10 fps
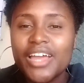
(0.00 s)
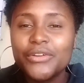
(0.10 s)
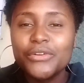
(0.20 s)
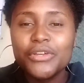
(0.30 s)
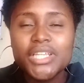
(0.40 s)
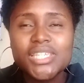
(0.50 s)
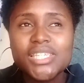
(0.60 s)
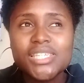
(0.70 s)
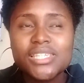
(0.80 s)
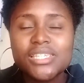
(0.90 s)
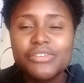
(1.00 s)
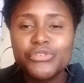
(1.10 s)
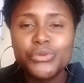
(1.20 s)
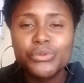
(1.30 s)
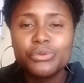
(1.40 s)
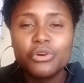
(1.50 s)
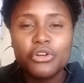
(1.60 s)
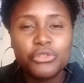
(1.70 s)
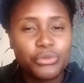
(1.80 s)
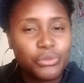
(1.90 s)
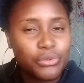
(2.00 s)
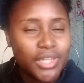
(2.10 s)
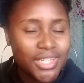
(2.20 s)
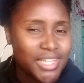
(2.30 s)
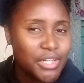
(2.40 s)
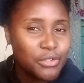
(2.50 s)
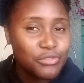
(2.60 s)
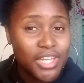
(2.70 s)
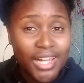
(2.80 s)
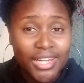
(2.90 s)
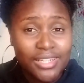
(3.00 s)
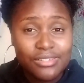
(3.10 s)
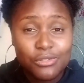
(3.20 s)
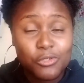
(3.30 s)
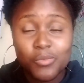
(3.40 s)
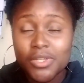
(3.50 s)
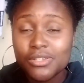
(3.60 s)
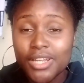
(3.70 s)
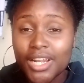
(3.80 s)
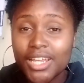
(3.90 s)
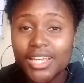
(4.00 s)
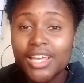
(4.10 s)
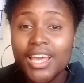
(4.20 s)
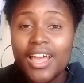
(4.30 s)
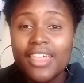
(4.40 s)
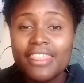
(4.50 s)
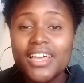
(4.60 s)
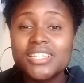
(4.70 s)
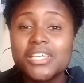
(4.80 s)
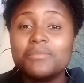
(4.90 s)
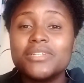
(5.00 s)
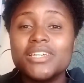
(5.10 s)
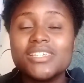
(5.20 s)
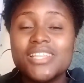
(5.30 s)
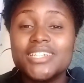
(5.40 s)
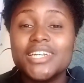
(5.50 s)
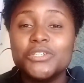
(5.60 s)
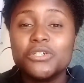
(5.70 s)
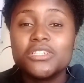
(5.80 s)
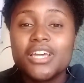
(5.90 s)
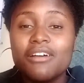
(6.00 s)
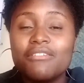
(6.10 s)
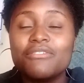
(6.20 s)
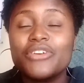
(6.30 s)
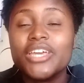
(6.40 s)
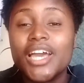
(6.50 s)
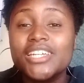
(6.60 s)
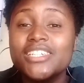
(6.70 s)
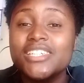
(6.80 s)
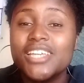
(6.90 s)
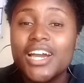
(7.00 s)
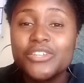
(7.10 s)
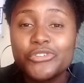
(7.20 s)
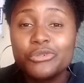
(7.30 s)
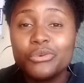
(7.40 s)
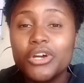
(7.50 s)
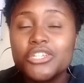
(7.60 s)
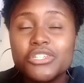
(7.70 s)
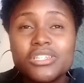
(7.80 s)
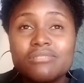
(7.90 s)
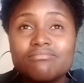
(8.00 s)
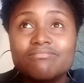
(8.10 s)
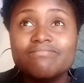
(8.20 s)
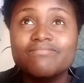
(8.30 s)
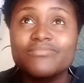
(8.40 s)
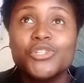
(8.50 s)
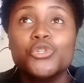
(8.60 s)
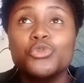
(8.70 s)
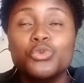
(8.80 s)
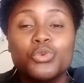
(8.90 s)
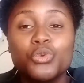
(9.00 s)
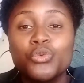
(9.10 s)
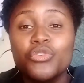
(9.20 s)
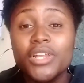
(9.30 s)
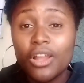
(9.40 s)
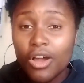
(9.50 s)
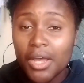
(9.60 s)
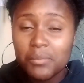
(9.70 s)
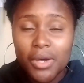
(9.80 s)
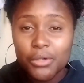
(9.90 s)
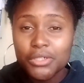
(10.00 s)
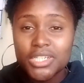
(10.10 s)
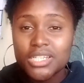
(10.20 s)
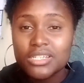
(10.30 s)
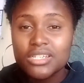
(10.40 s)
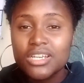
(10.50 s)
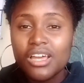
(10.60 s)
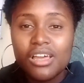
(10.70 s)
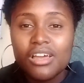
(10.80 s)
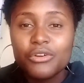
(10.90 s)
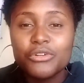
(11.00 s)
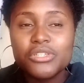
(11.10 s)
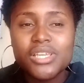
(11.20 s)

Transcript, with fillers: don't know if you go through that kind of challenge, because personally there are some days that I don't have ideas on what to vlog about, because